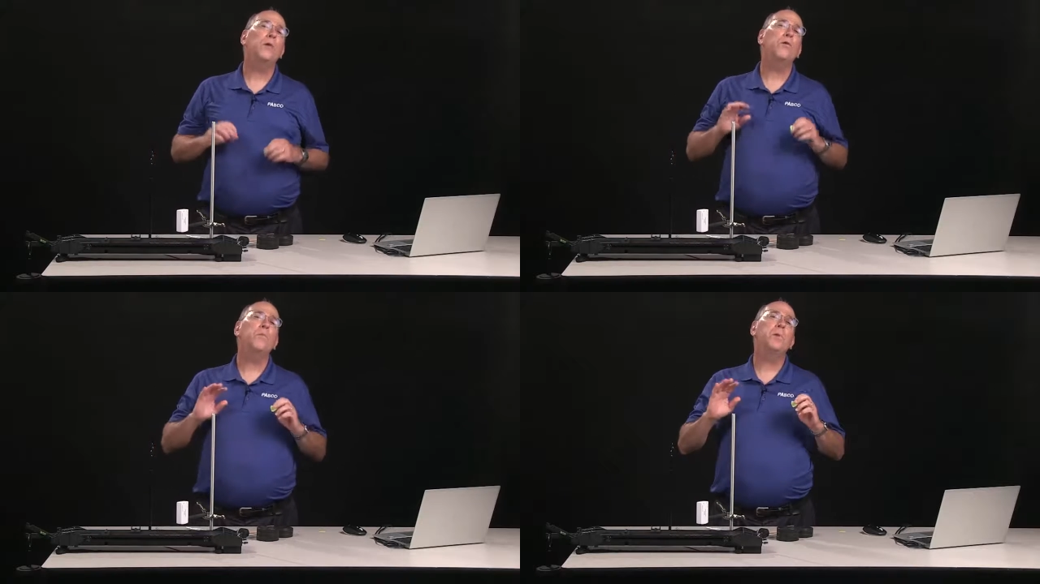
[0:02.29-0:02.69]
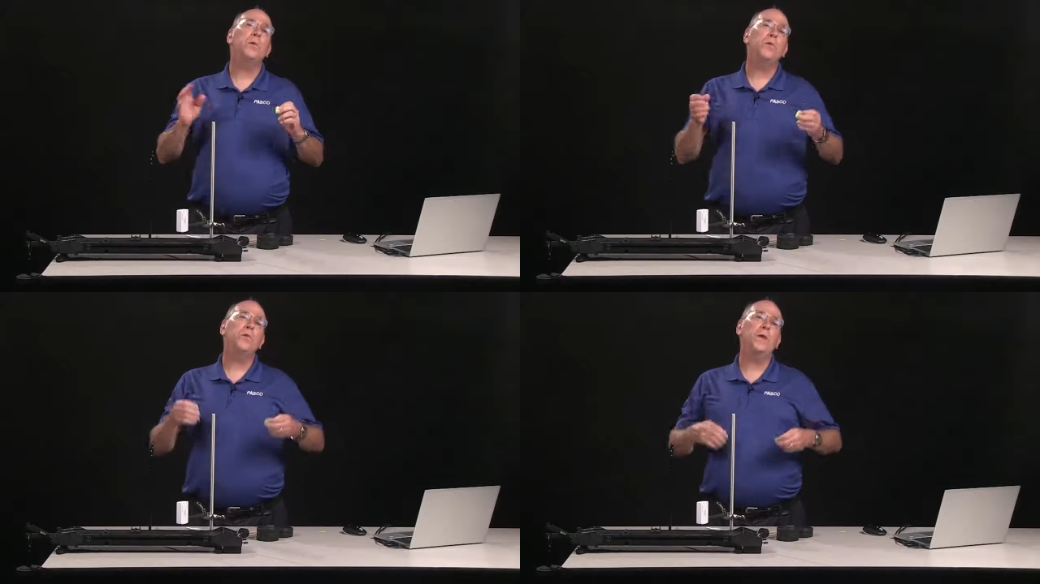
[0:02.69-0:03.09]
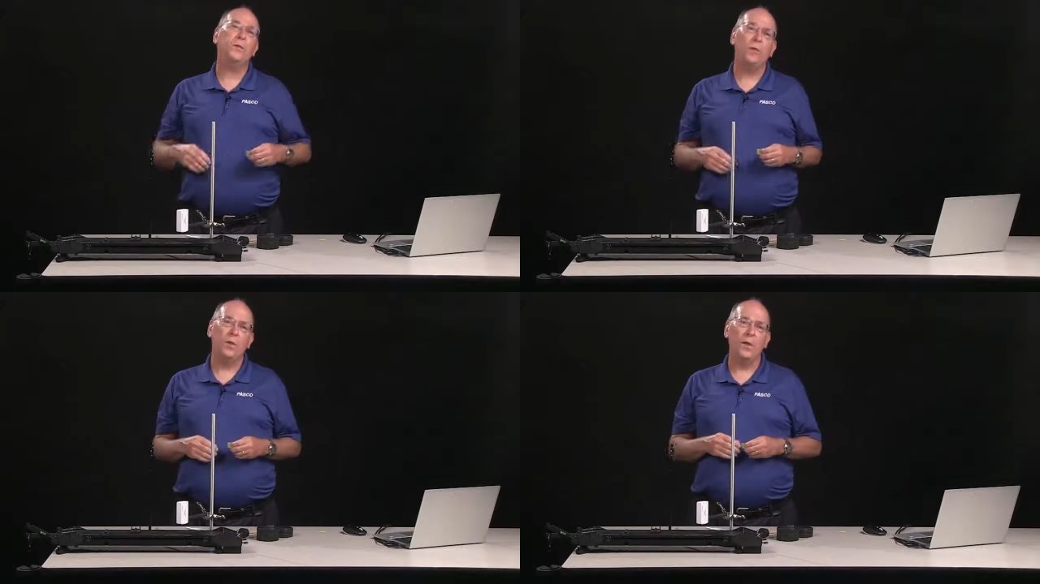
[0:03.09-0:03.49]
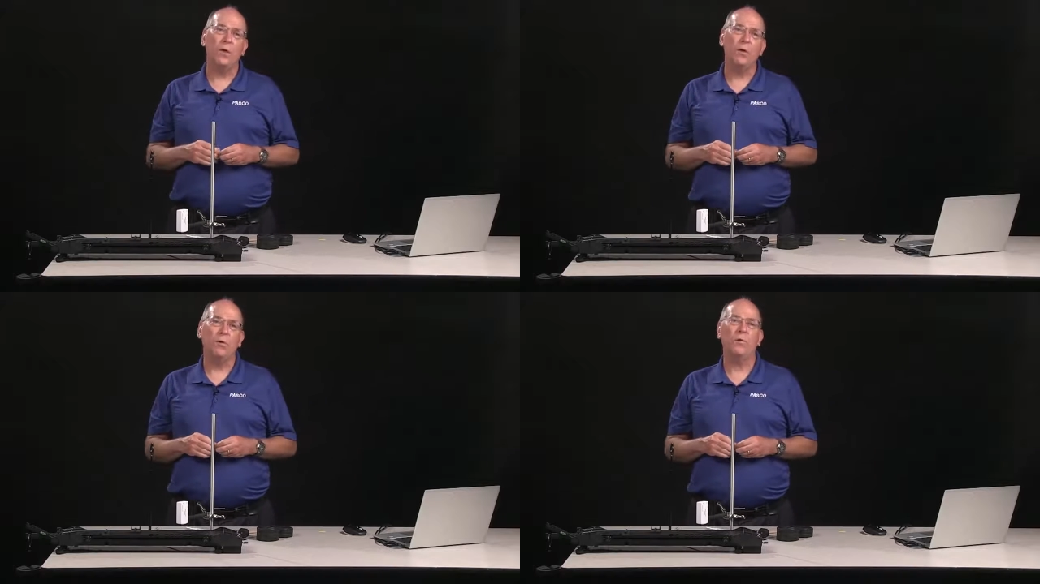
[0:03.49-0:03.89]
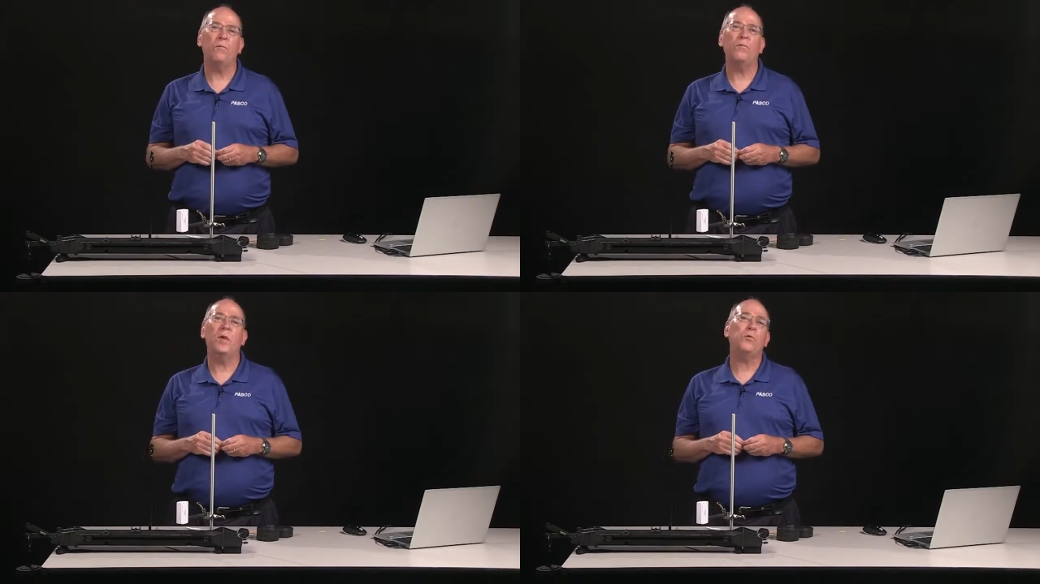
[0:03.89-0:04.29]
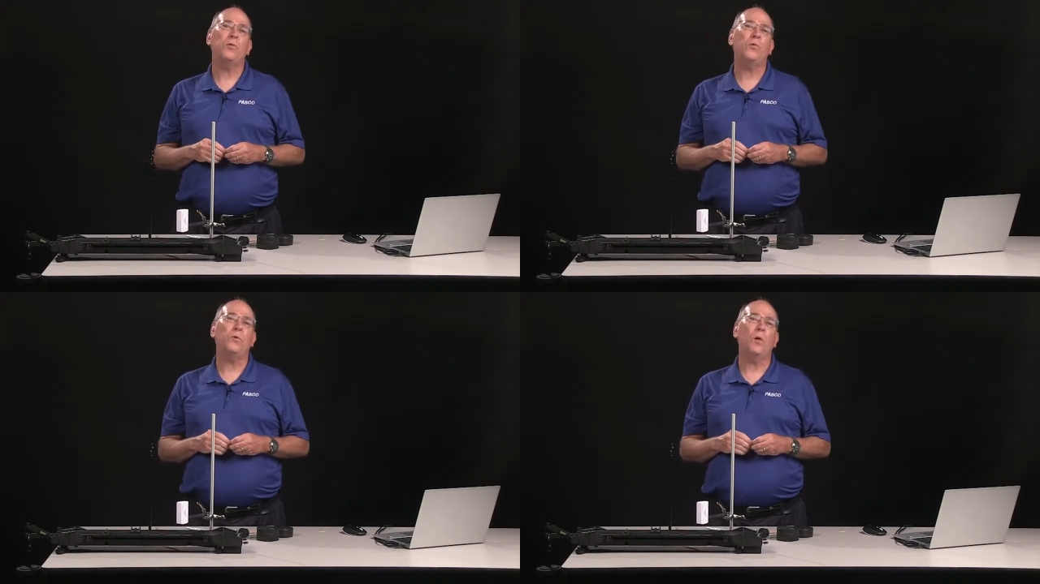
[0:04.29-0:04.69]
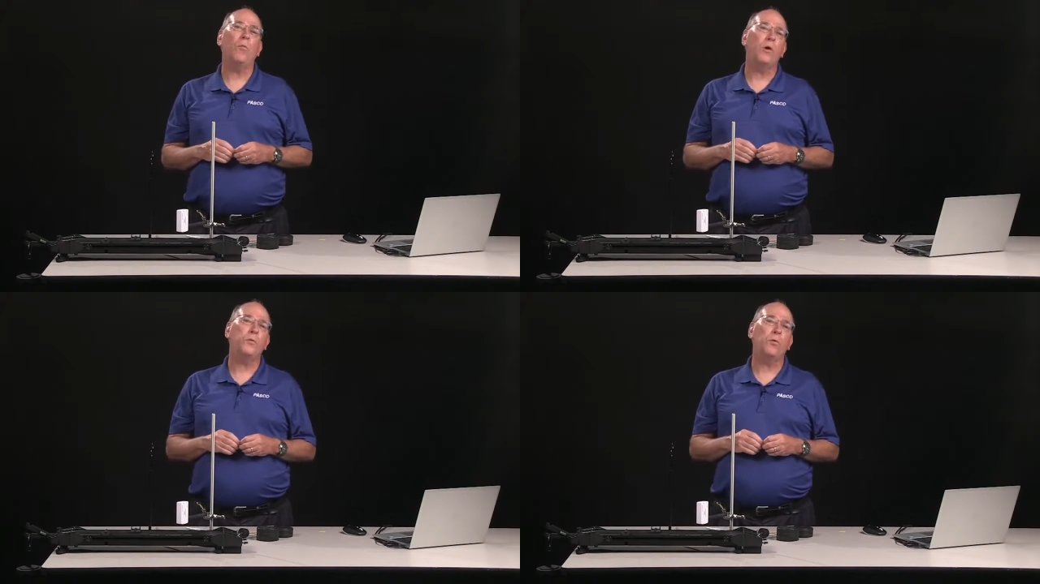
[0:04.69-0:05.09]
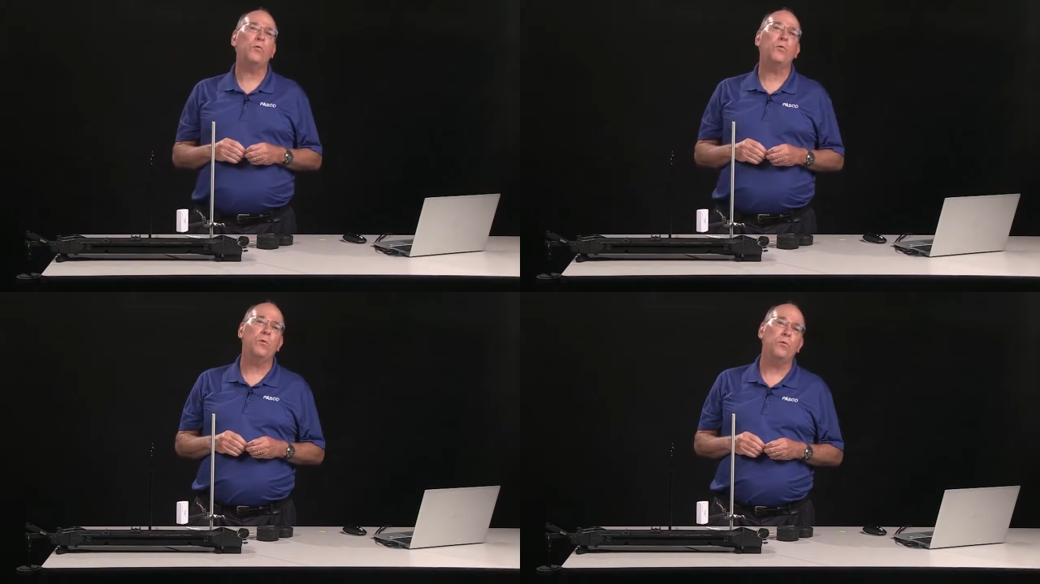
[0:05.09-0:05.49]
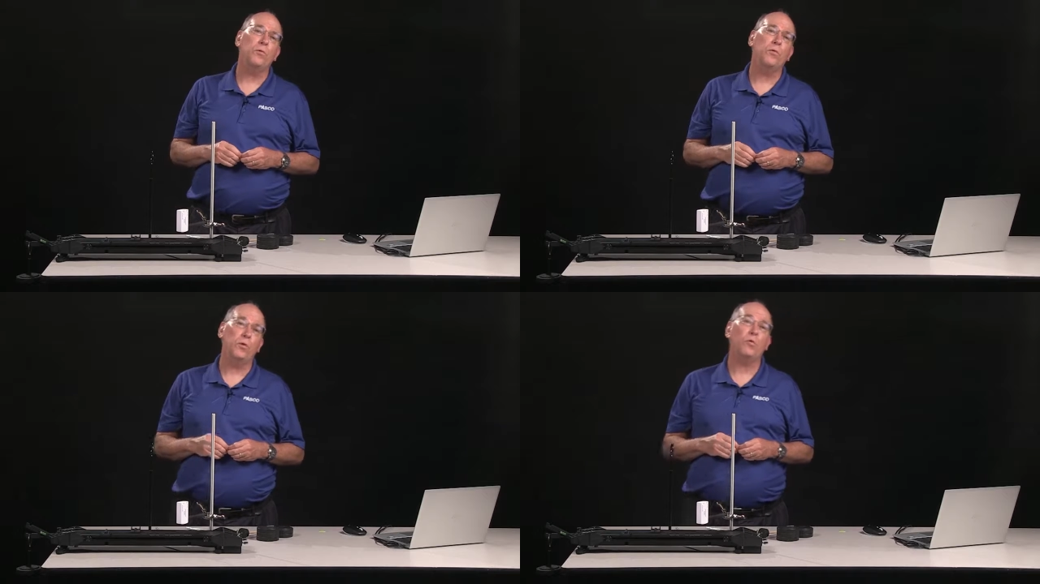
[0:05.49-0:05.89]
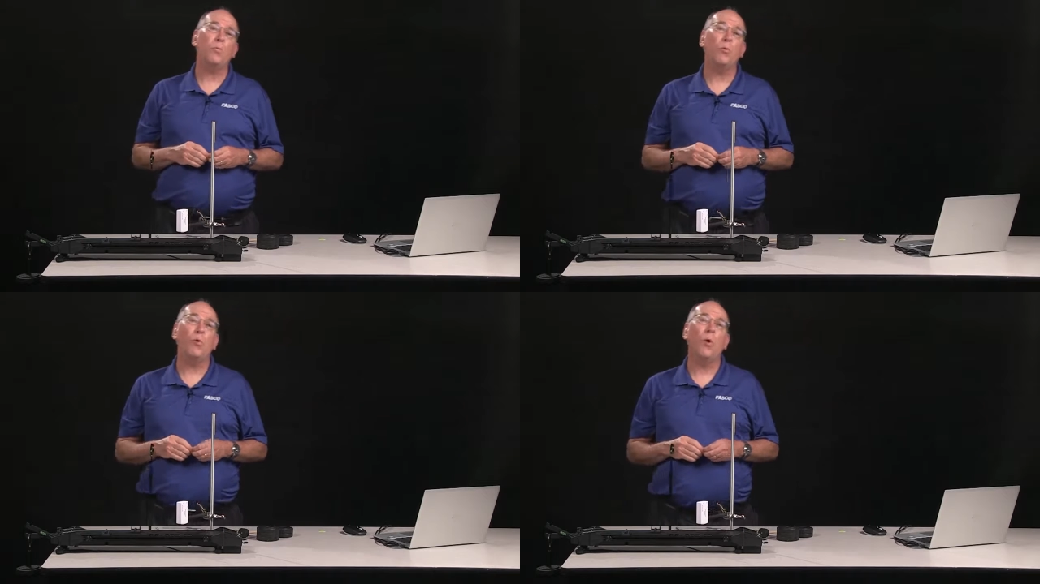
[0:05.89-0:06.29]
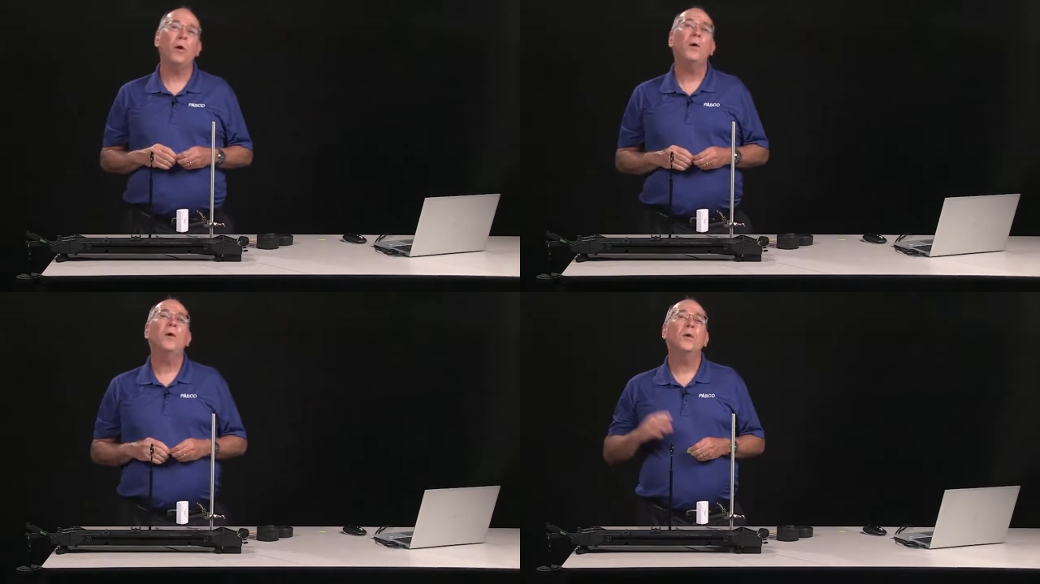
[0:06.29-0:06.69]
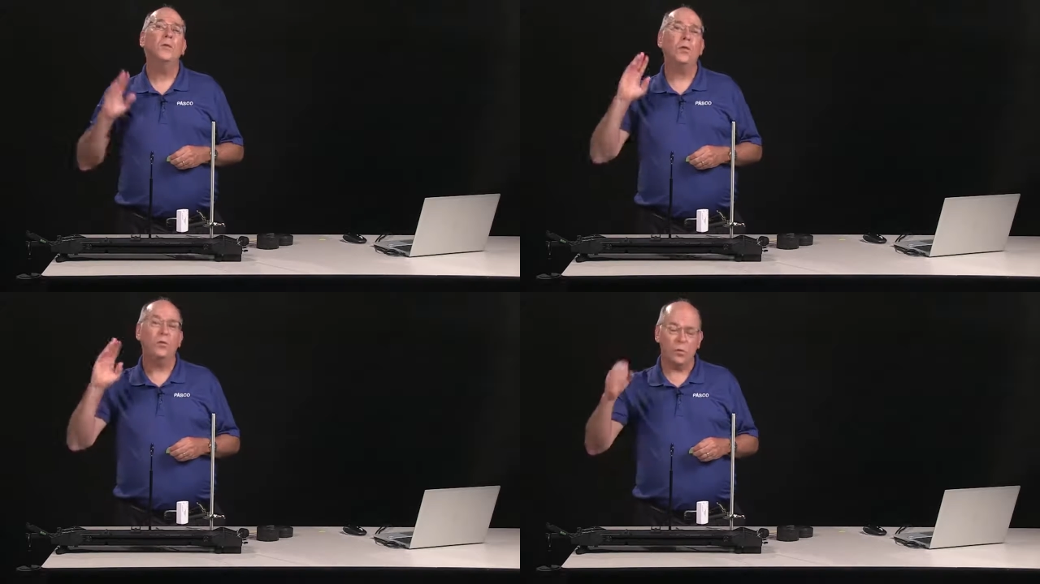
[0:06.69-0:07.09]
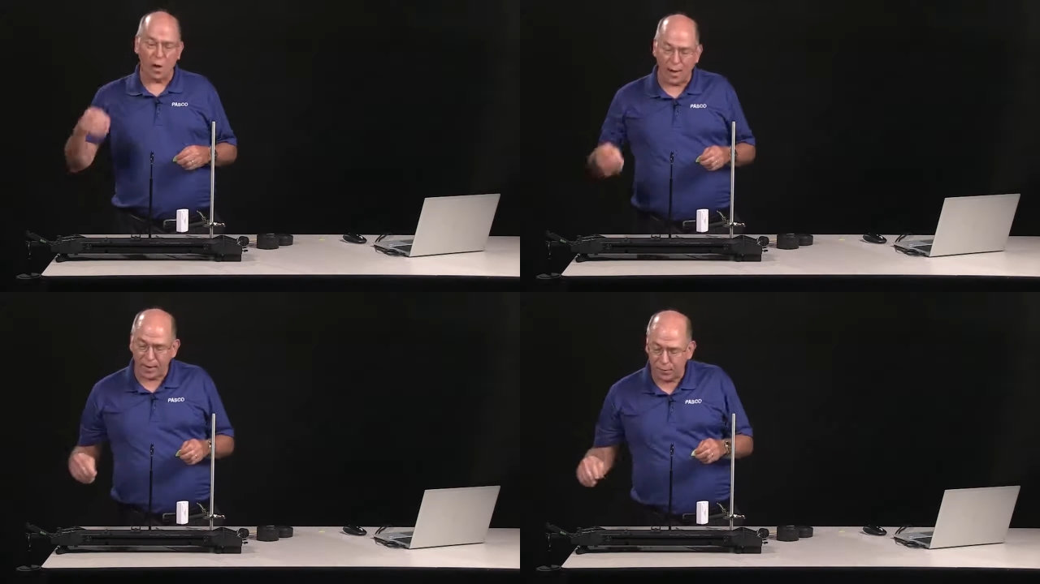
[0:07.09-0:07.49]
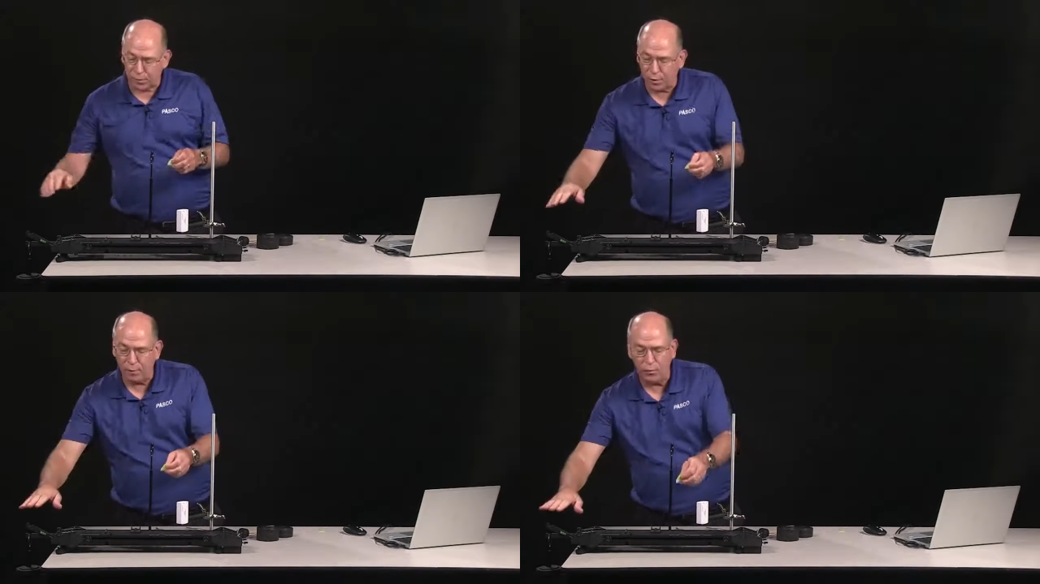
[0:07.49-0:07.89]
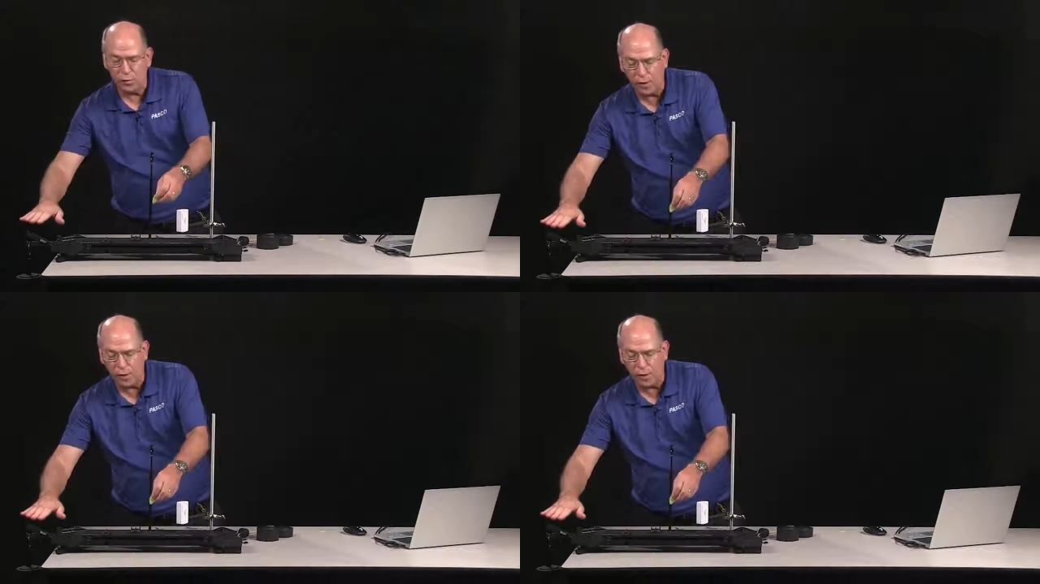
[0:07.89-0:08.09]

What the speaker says: is music to the ears of teachers that want their students to explore the science of